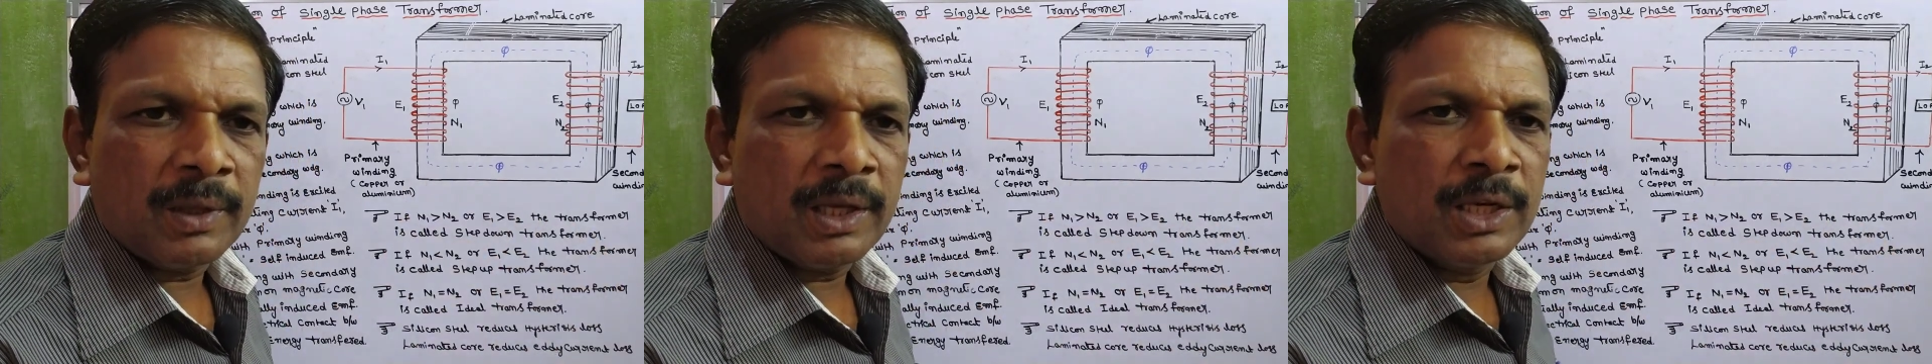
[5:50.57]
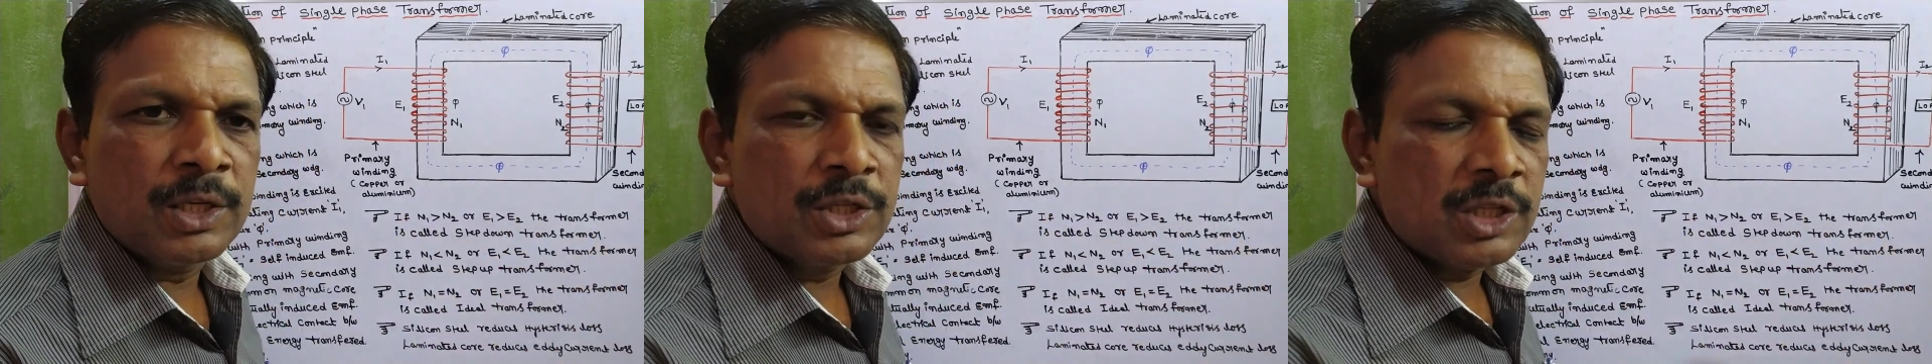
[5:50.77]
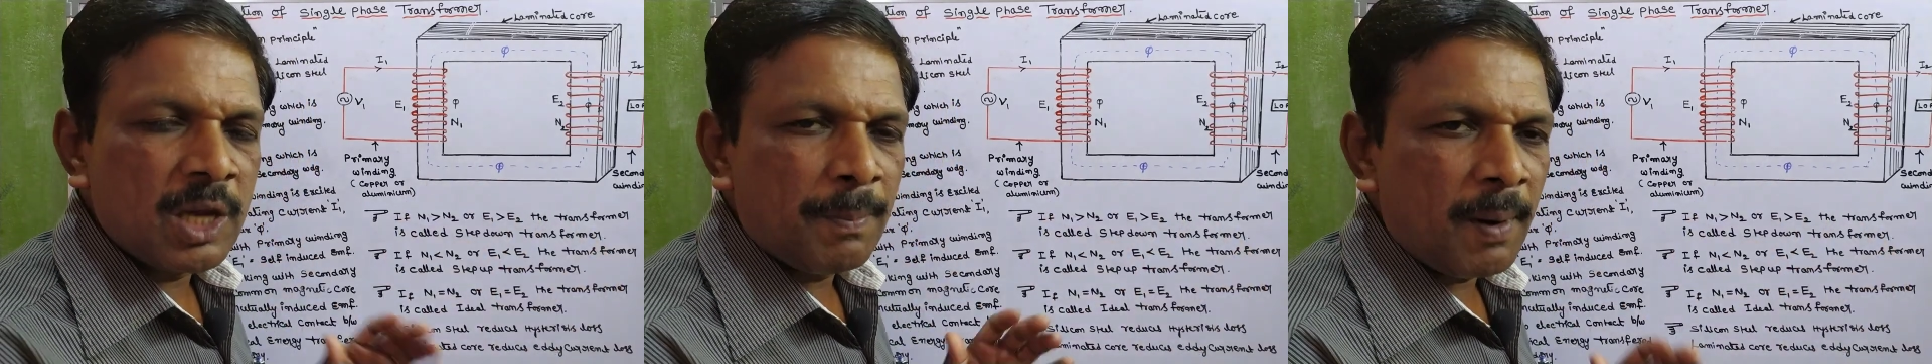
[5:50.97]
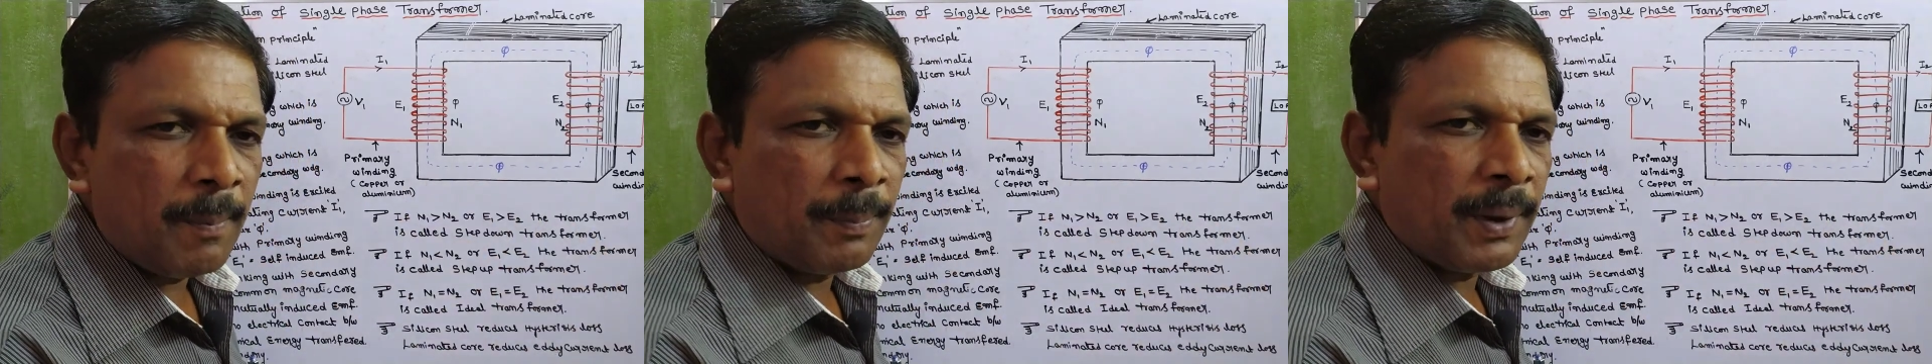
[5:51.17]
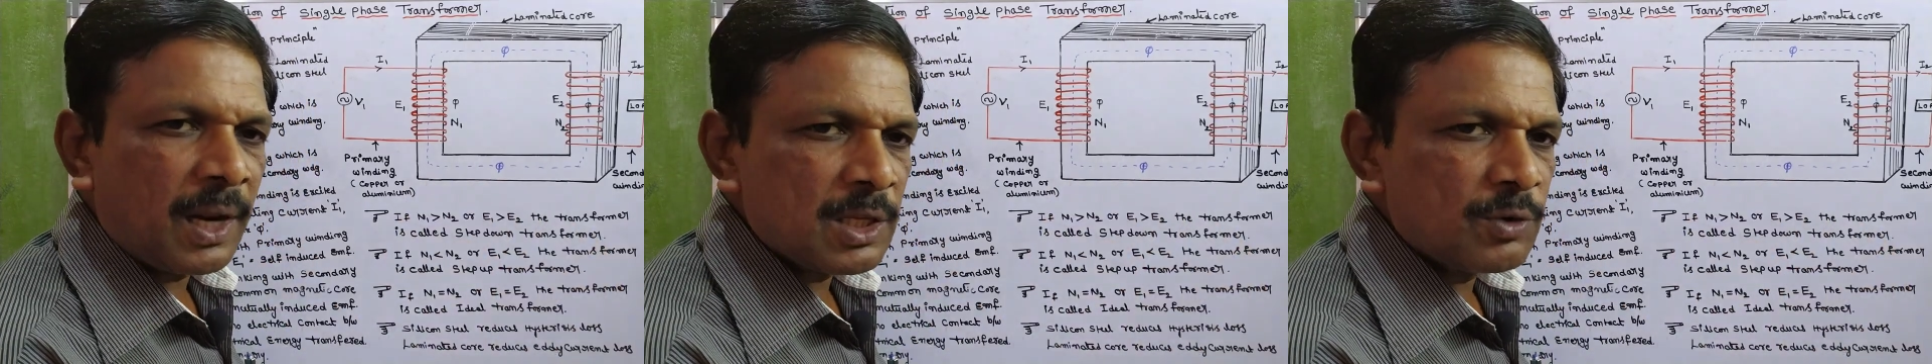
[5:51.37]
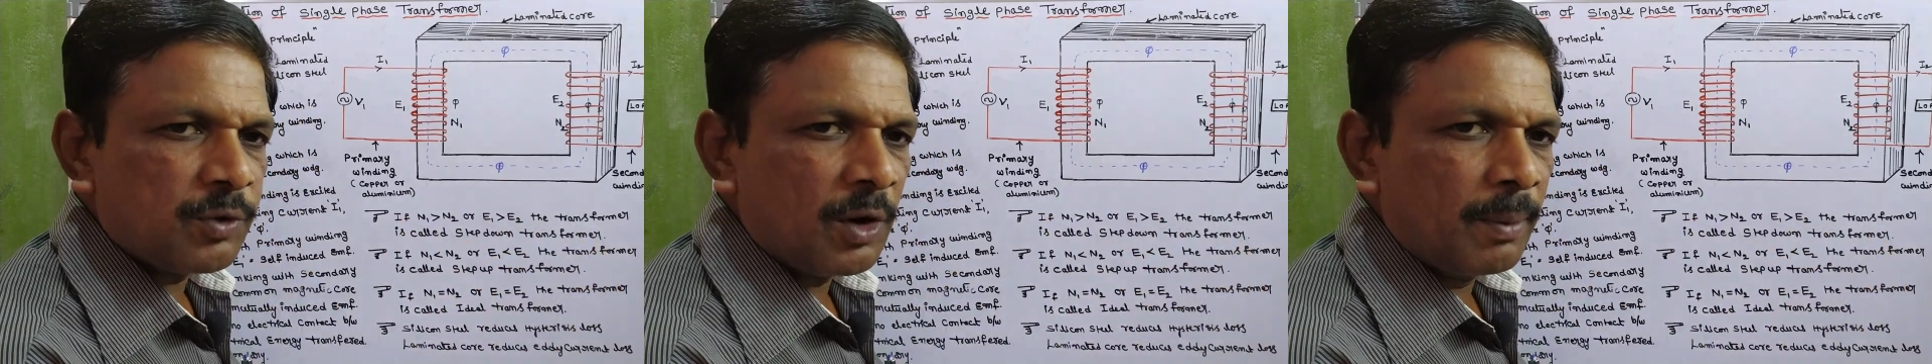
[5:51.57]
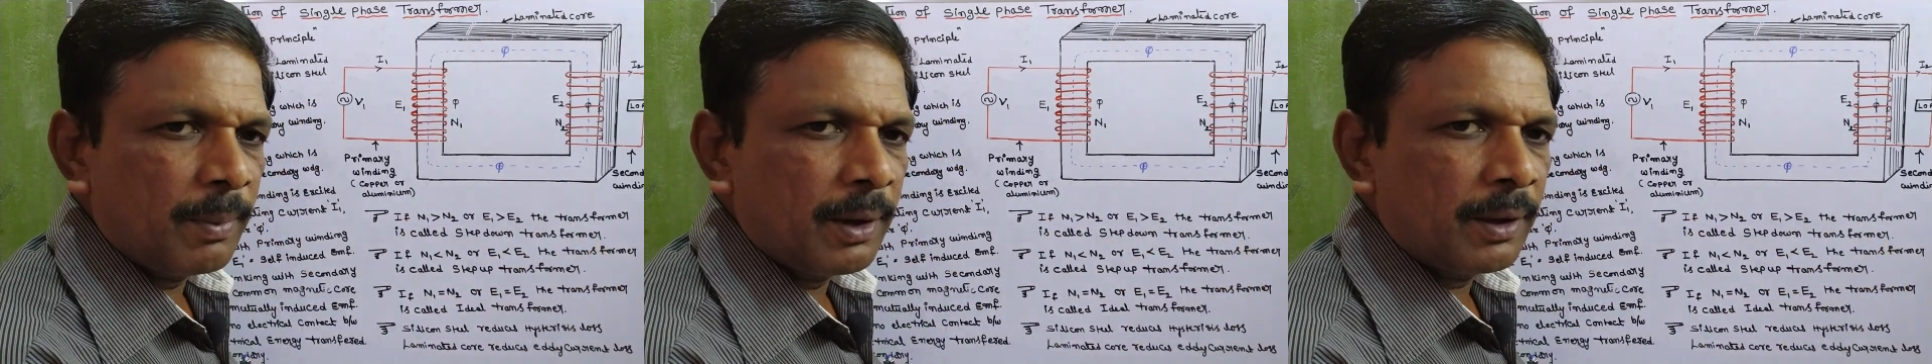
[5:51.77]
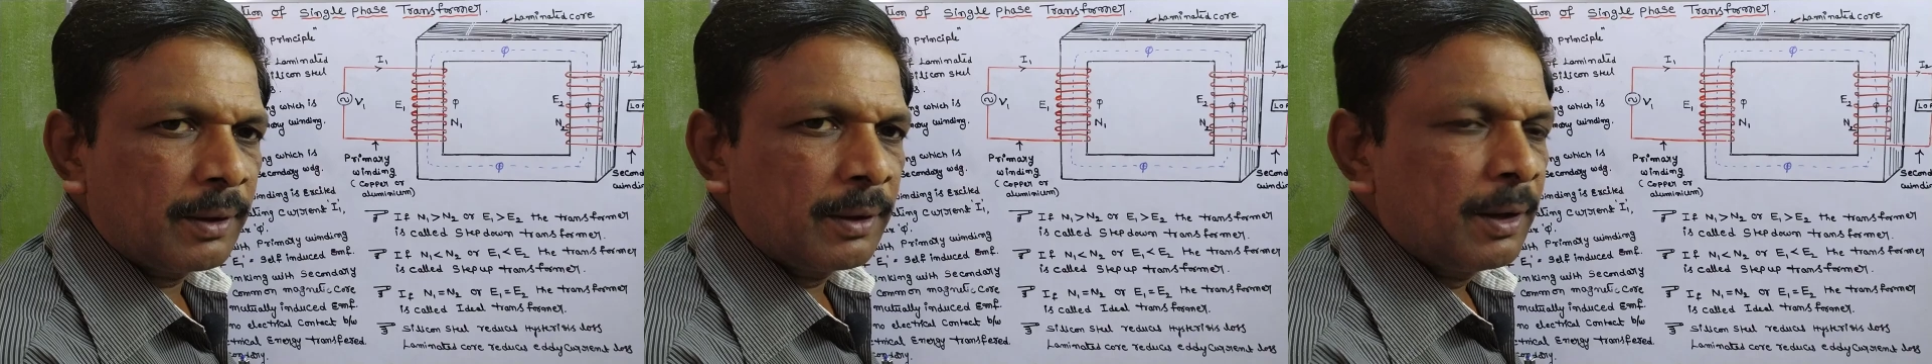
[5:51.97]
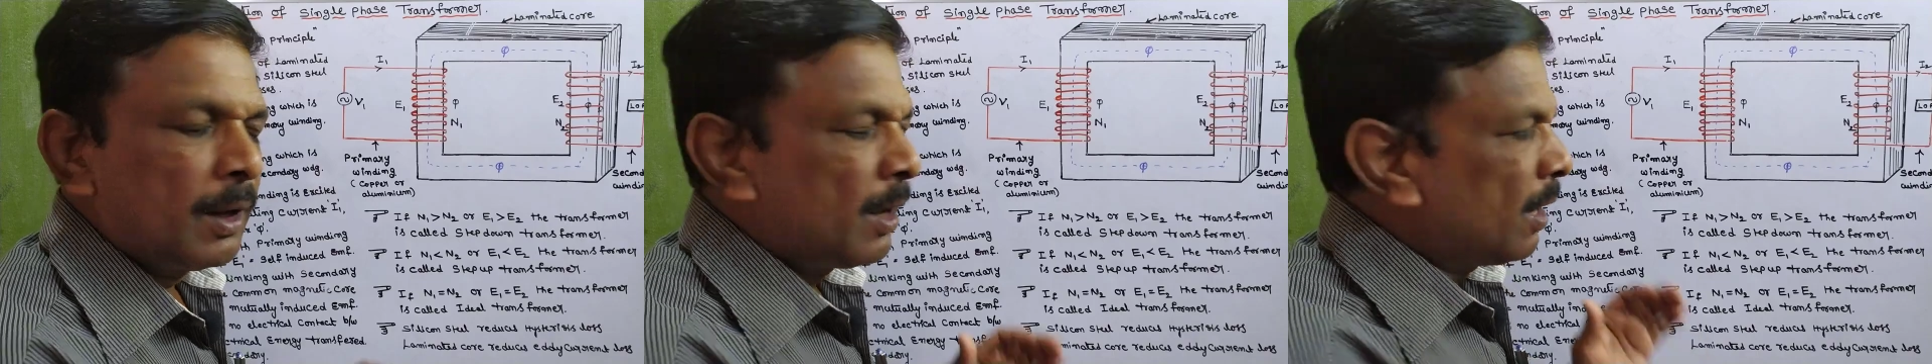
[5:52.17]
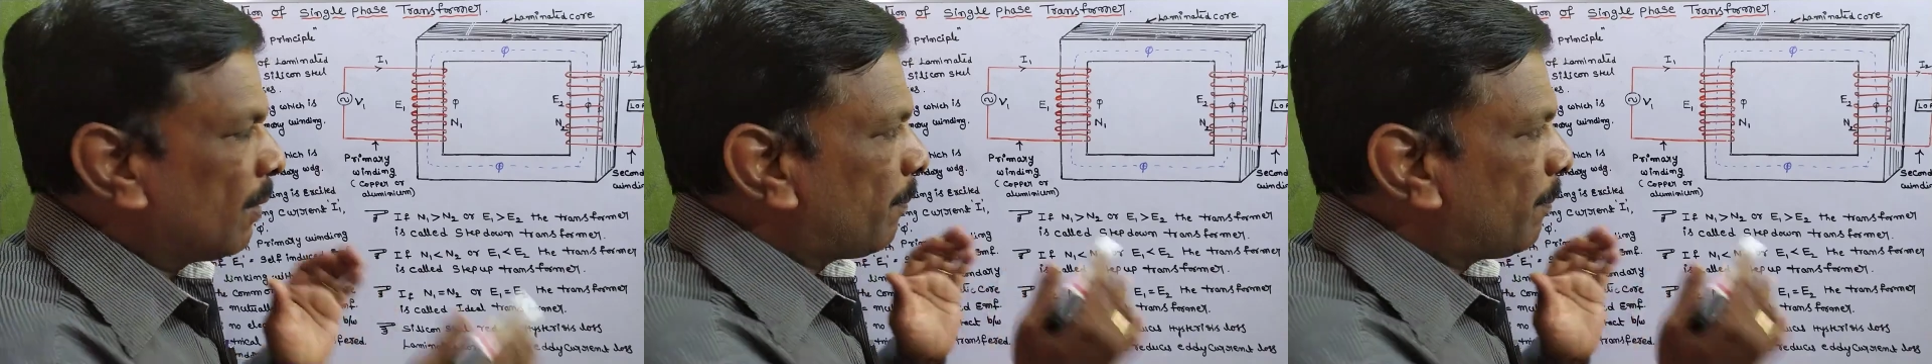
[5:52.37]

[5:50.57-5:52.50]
In step up transformer,